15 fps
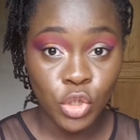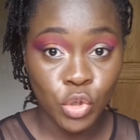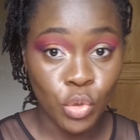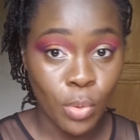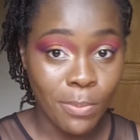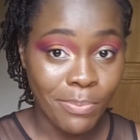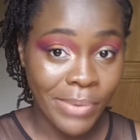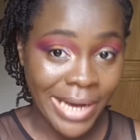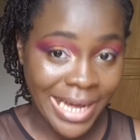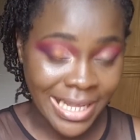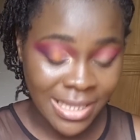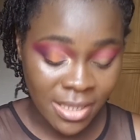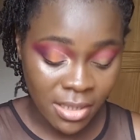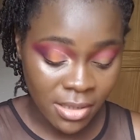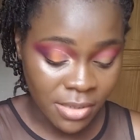so
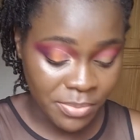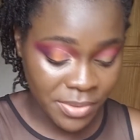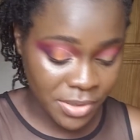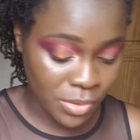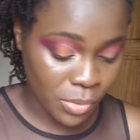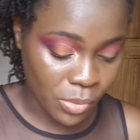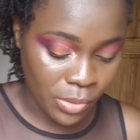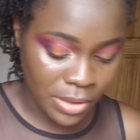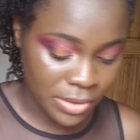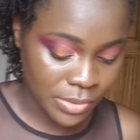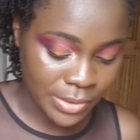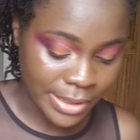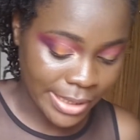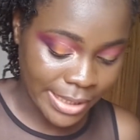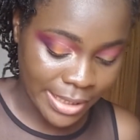bad, the person will want
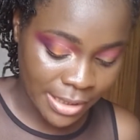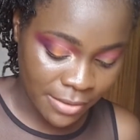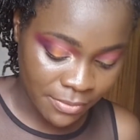to die.